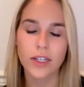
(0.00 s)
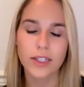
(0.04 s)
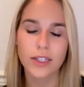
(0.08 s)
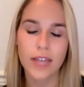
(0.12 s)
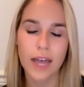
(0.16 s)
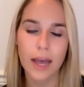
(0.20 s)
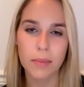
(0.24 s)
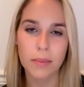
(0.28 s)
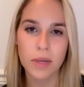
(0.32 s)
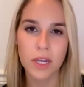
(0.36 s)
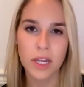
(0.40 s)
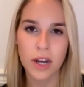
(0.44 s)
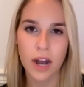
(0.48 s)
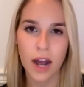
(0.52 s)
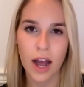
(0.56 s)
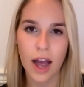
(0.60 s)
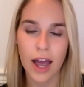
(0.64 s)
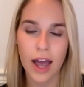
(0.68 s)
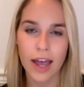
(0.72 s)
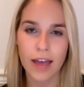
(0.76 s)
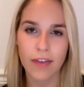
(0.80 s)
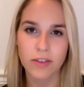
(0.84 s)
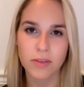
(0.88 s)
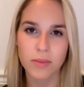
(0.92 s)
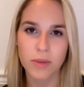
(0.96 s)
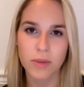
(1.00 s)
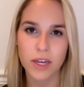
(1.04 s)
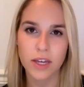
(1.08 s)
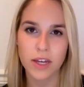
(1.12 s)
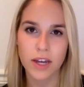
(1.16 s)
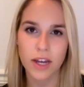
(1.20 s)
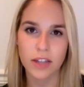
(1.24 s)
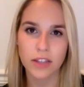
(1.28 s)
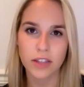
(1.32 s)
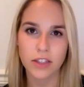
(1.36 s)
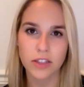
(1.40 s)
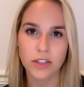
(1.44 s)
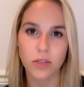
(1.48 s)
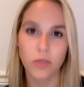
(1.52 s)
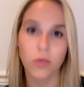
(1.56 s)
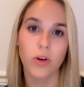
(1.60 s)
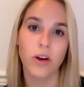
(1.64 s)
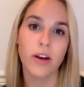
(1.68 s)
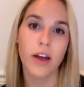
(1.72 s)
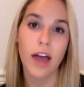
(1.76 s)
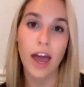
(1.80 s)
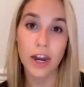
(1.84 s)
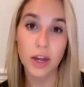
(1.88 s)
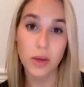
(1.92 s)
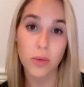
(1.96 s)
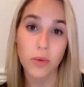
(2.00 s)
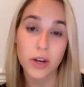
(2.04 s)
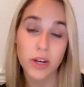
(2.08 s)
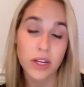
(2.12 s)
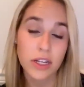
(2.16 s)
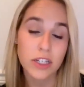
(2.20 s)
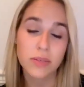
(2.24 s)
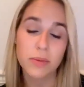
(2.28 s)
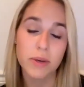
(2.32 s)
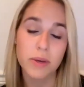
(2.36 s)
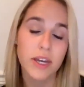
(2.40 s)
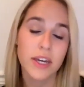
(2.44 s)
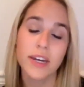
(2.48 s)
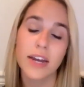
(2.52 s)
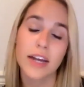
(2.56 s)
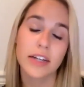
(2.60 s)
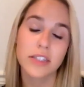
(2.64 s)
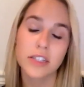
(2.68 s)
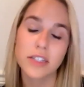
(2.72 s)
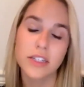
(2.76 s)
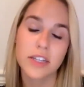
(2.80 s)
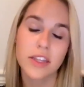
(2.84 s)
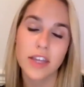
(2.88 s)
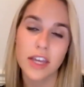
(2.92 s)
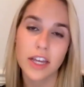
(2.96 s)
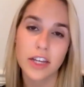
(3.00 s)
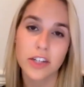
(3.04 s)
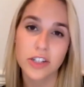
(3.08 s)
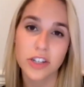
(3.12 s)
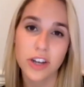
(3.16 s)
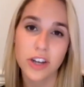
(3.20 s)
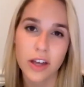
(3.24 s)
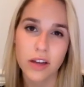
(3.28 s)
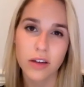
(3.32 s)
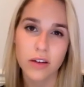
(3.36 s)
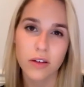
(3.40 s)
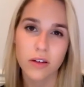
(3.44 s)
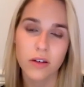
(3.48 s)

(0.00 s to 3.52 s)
that mean I have to be connected to, or anyone need to be connected to the internet?